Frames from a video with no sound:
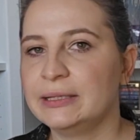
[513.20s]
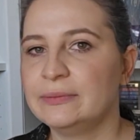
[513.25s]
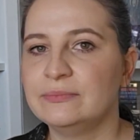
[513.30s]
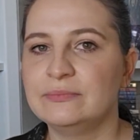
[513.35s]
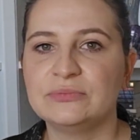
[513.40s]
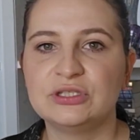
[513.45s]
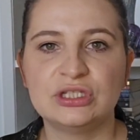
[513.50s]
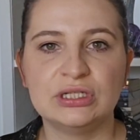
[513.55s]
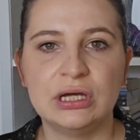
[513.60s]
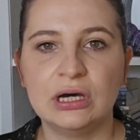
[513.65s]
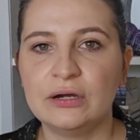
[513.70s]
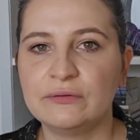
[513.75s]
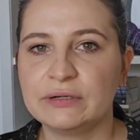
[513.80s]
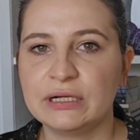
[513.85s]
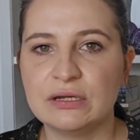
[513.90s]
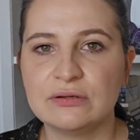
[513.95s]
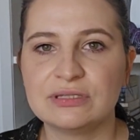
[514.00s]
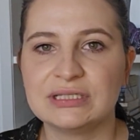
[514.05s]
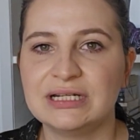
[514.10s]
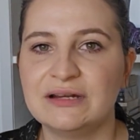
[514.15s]

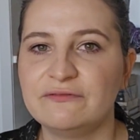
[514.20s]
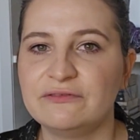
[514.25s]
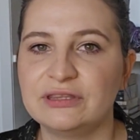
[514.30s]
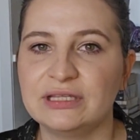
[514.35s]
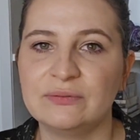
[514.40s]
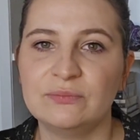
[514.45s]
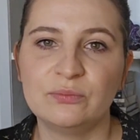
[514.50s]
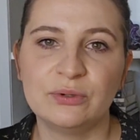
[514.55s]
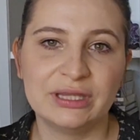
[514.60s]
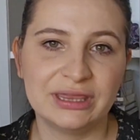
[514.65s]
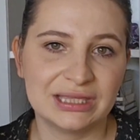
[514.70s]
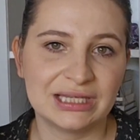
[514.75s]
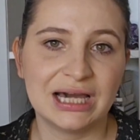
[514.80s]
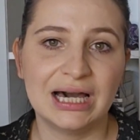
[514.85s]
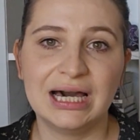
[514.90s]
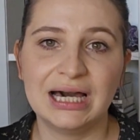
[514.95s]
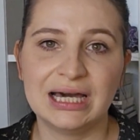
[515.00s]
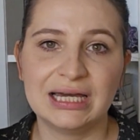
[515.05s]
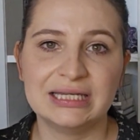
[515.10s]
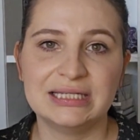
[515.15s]
scenarios and everything with
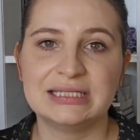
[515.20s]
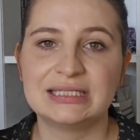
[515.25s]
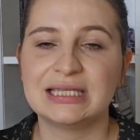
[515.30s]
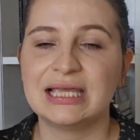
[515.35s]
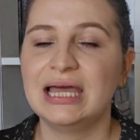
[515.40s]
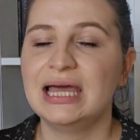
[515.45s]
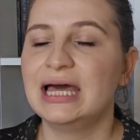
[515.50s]
guys,